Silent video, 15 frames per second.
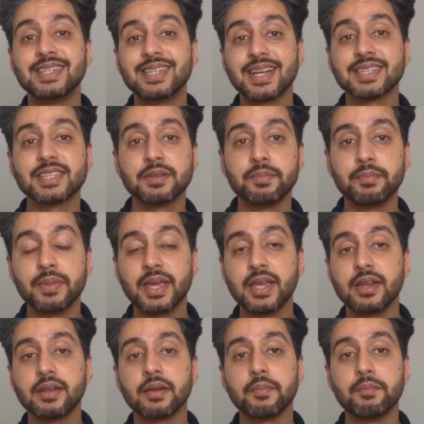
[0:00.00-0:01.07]
doesn't
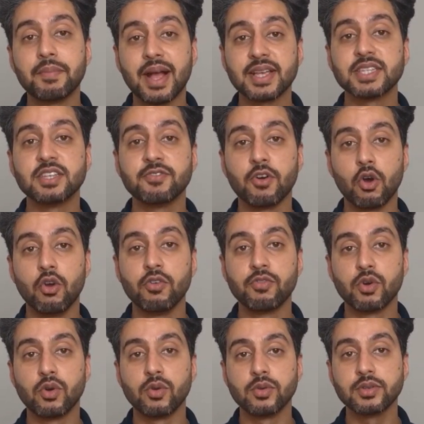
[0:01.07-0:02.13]
mean massive
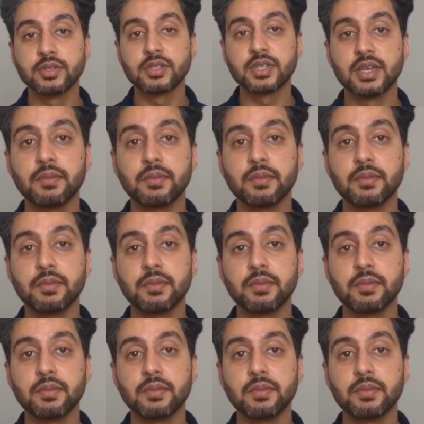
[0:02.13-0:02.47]
overhauls.